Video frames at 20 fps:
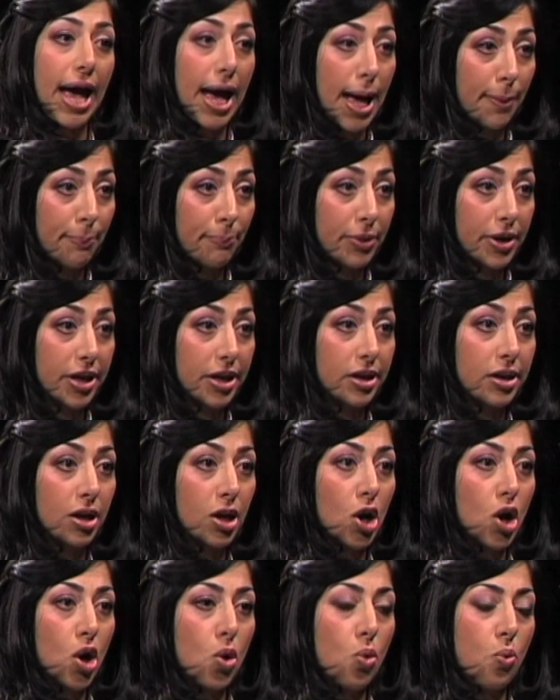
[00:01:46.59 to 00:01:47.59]
happen
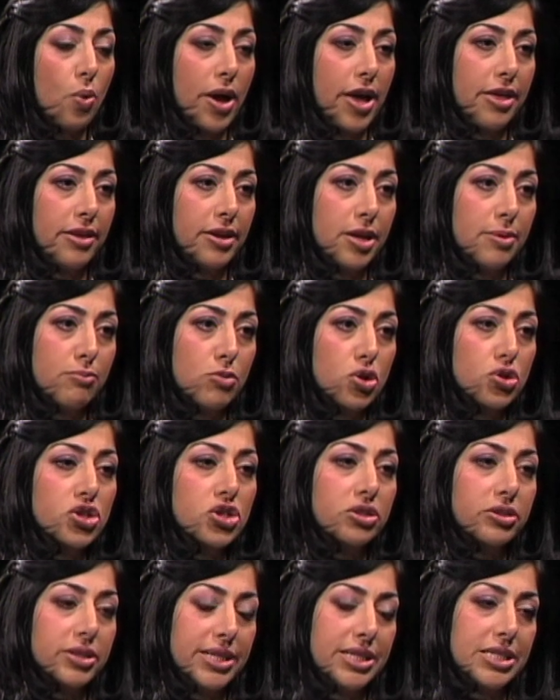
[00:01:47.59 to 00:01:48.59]
when
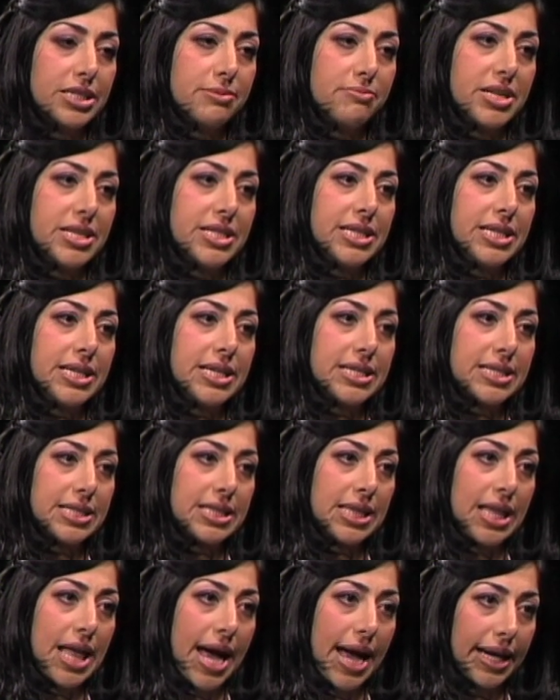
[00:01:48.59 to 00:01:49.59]
emotional intimacy is
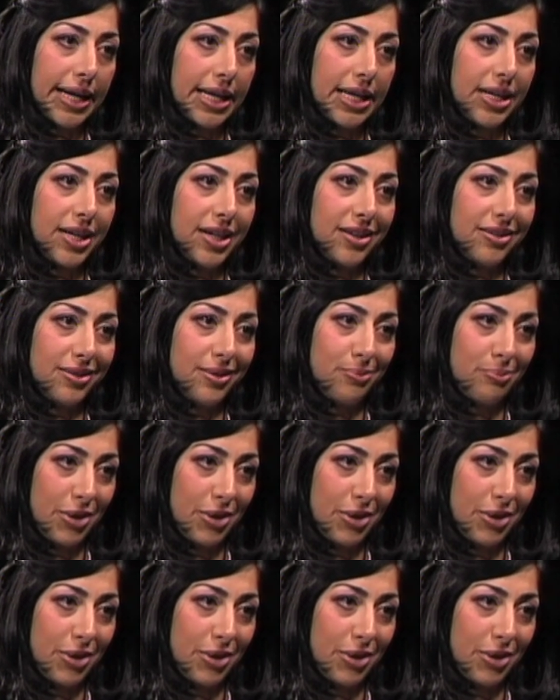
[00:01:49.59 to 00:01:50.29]
lacking in the